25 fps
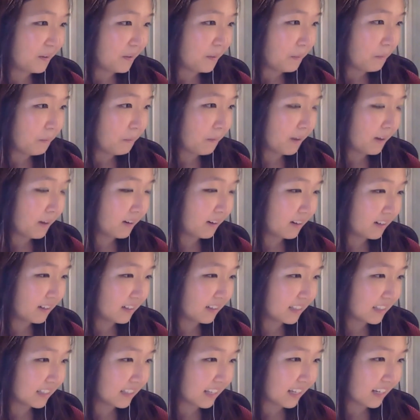Better
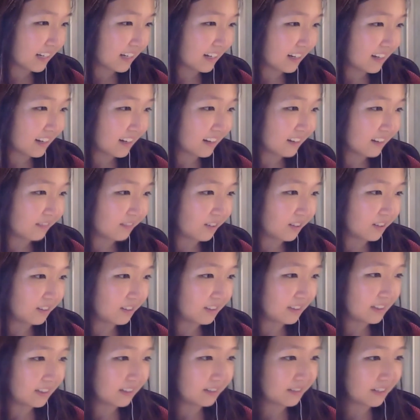understanding of all
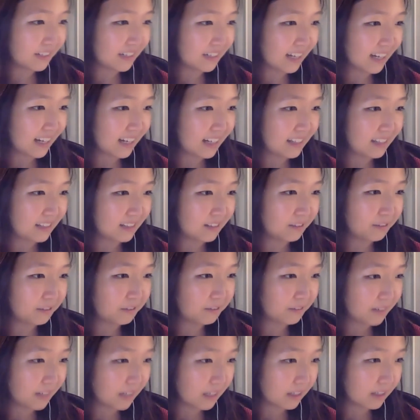the different kinds of
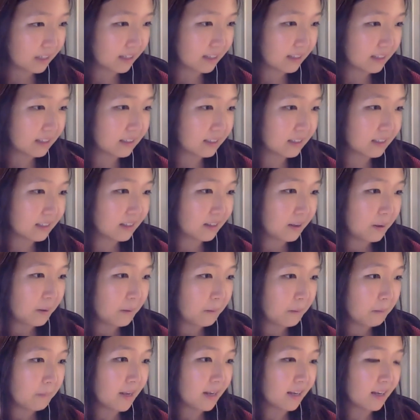feelings
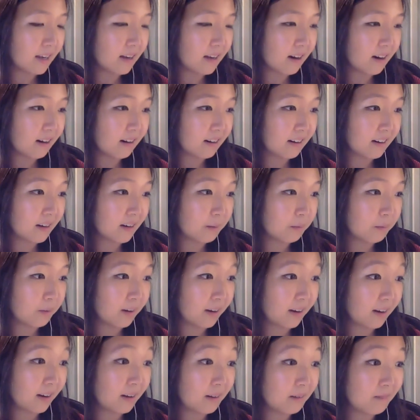making art can
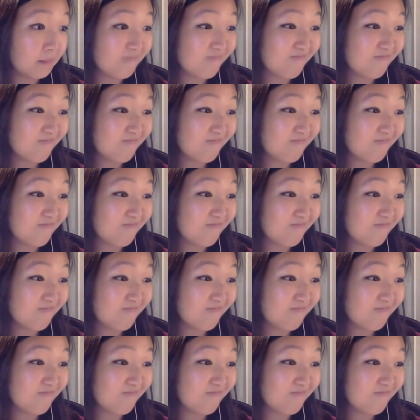bring up.